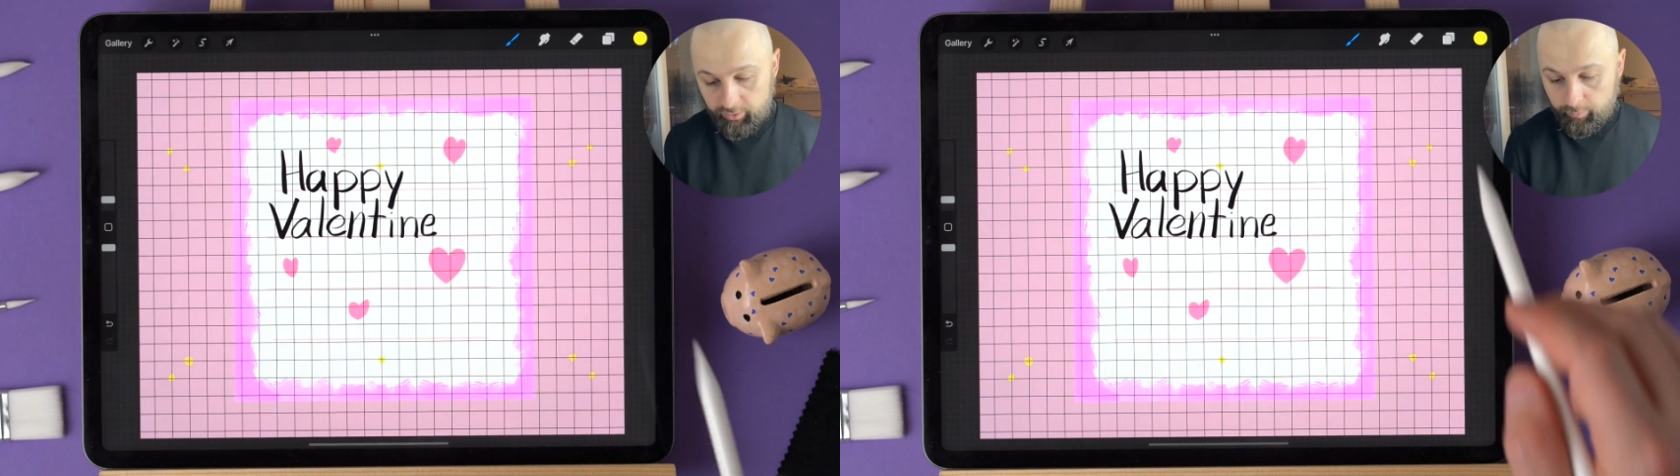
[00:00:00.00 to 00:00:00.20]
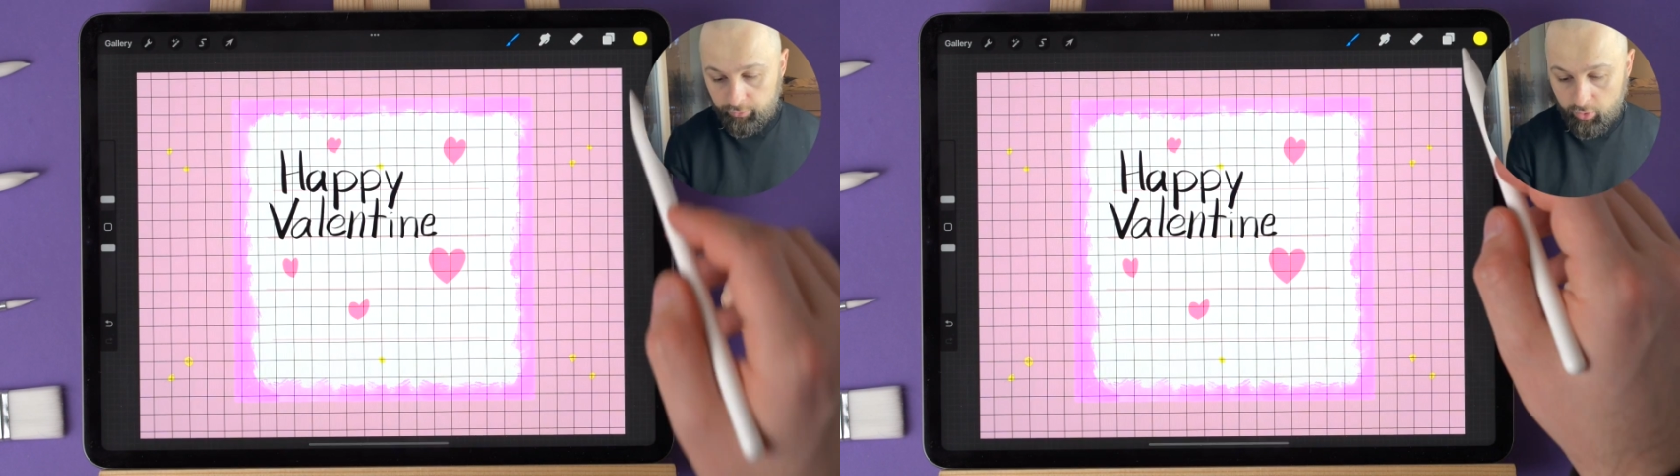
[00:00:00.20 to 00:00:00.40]

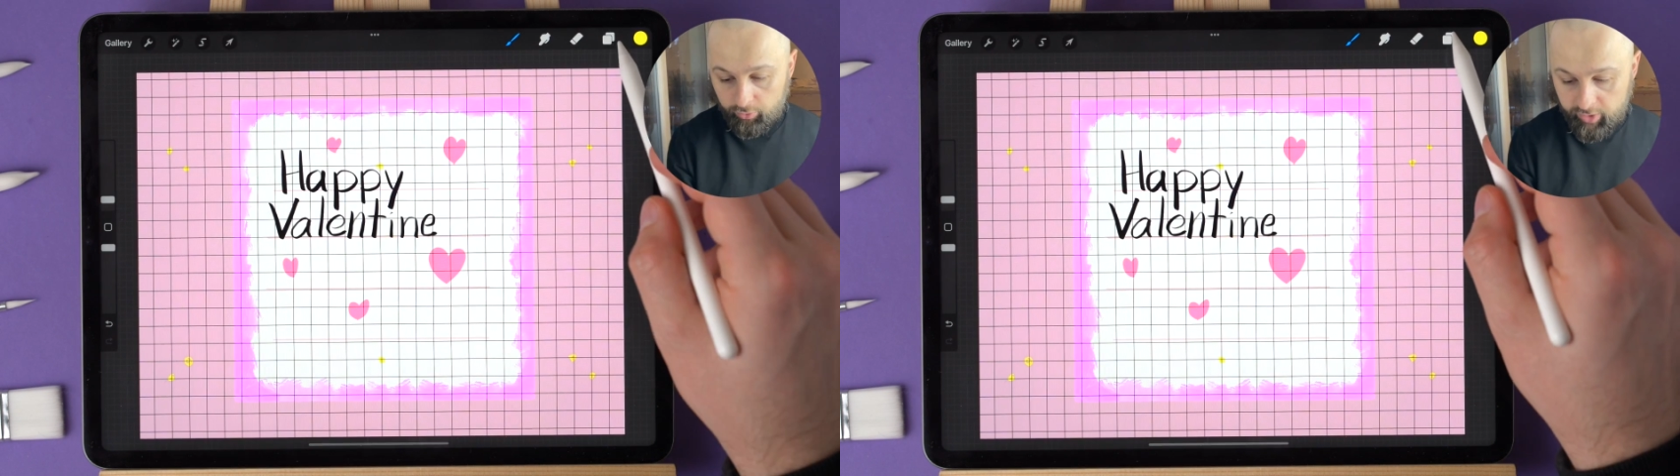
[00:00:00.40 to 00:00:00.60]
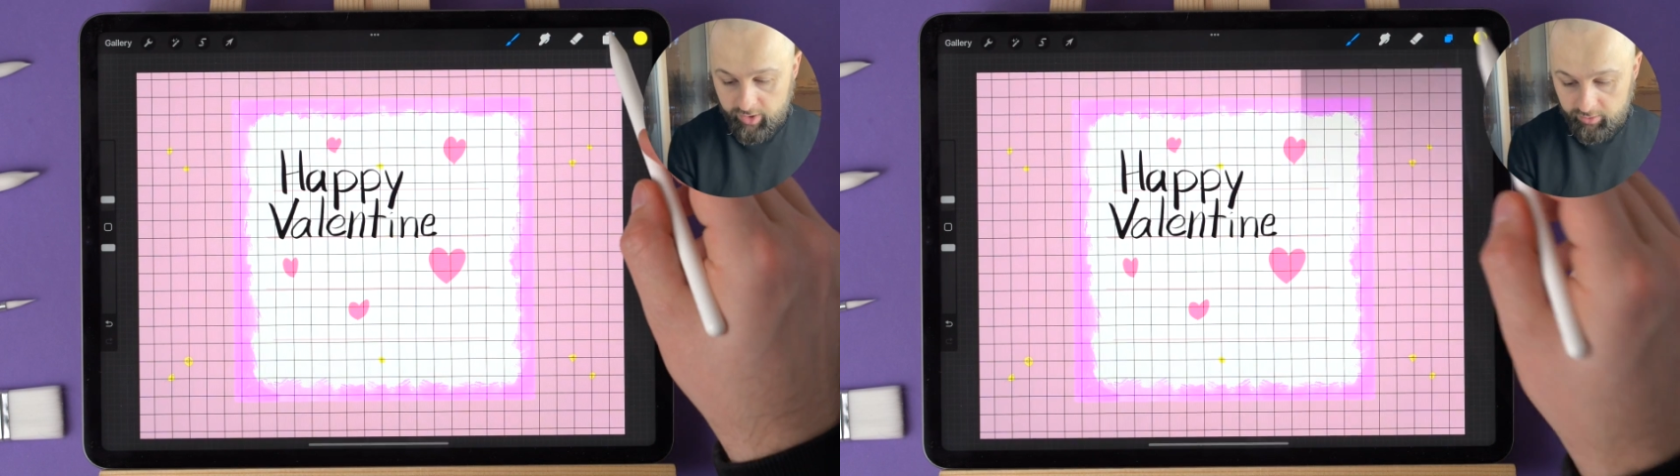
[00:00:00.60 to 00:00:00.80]
to
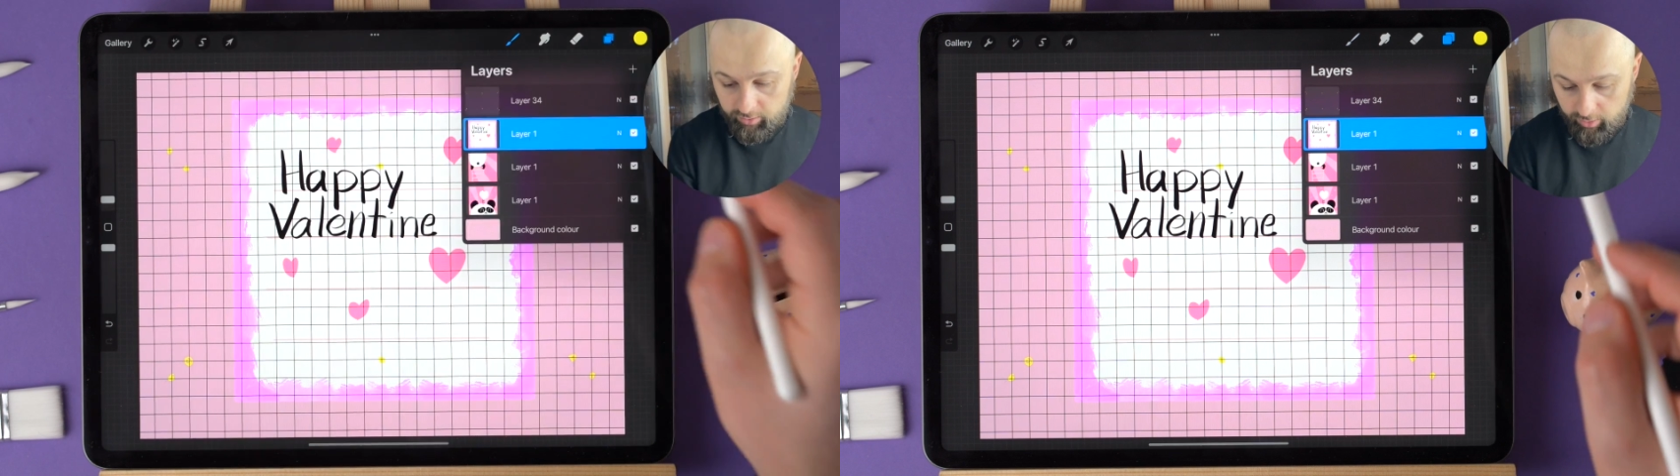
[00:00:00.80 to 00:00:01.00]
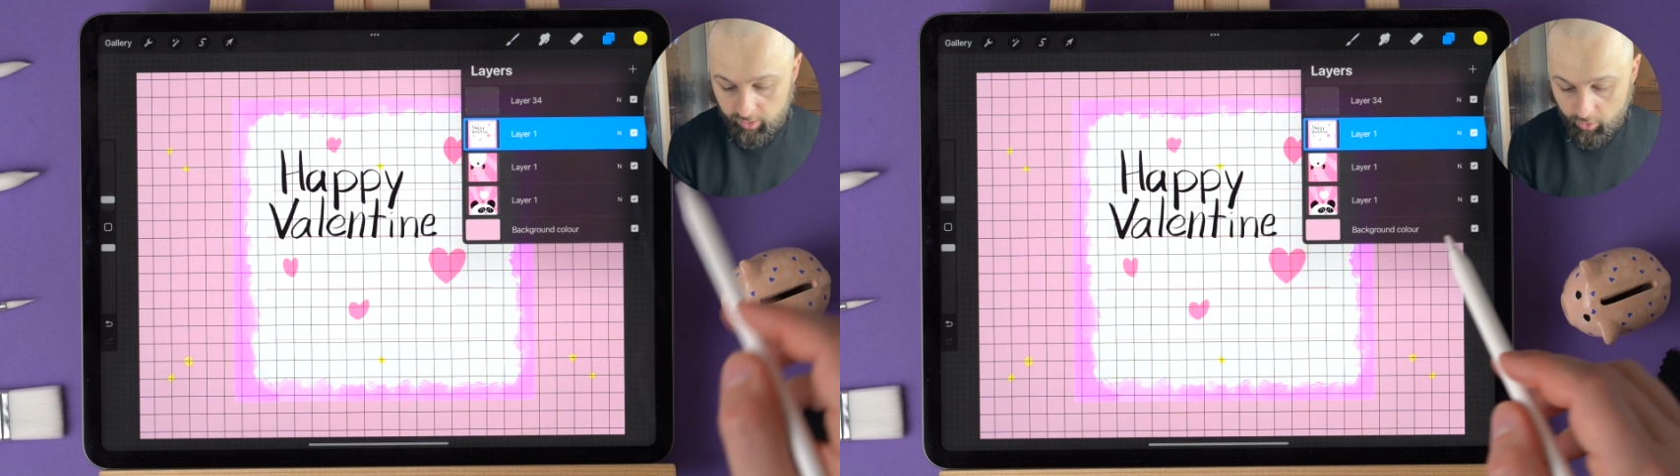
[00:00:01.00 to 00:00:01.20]
Procreate.
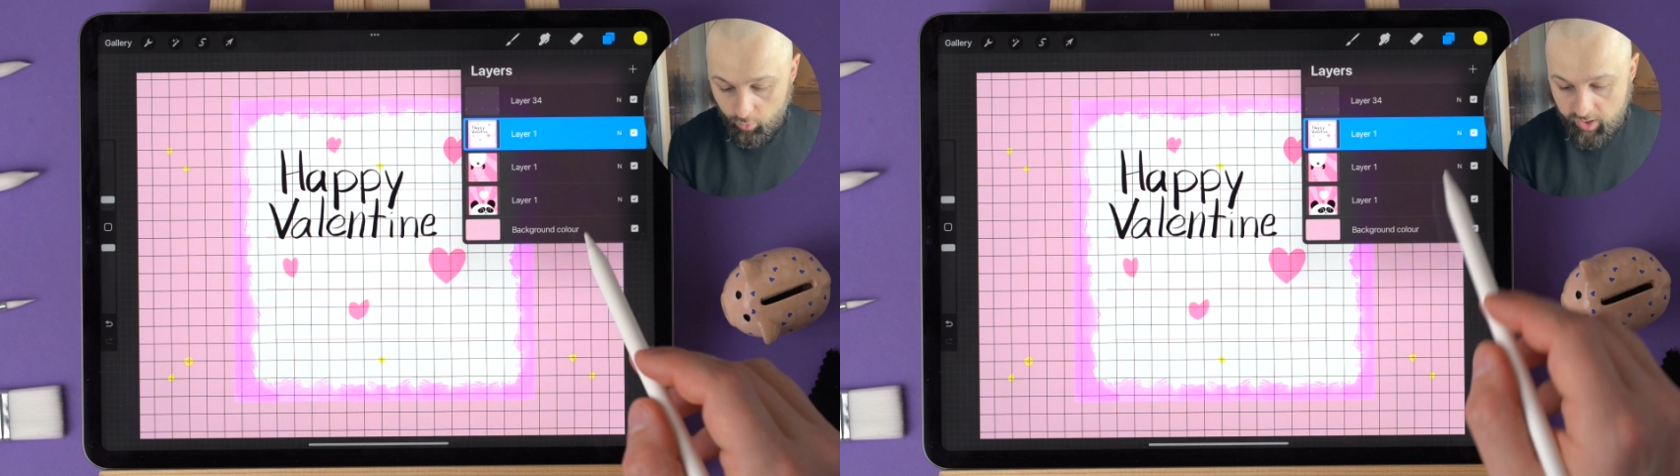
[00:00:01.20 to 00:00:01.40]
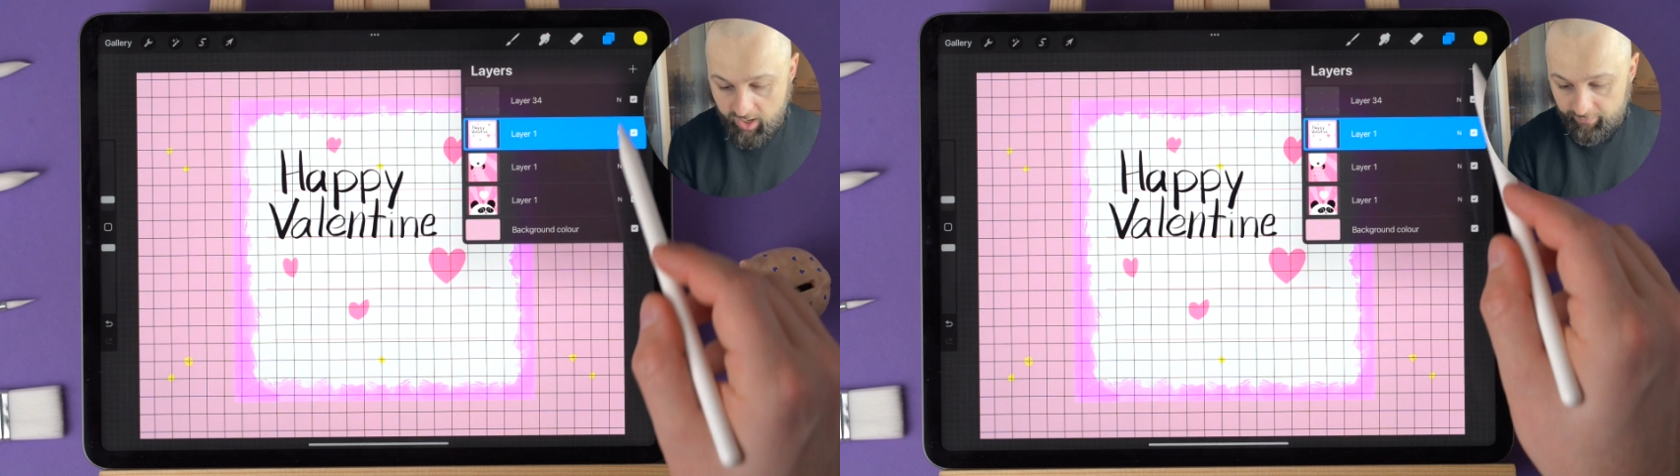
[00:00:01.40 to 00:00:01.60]

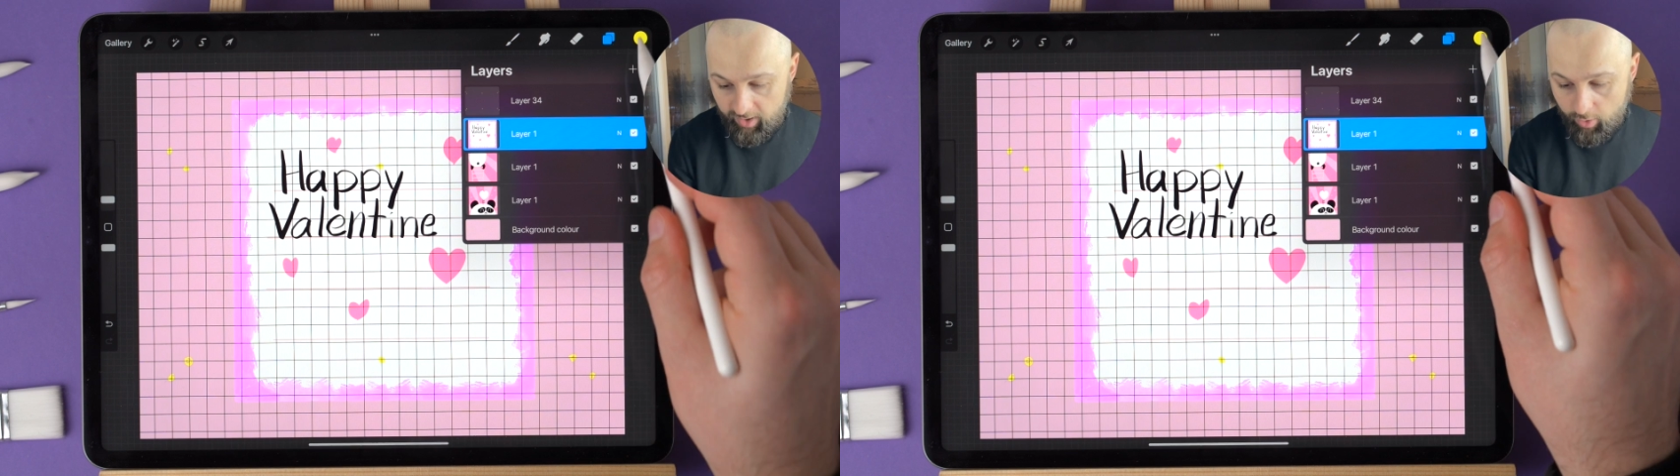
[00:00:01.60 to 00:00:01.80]
We have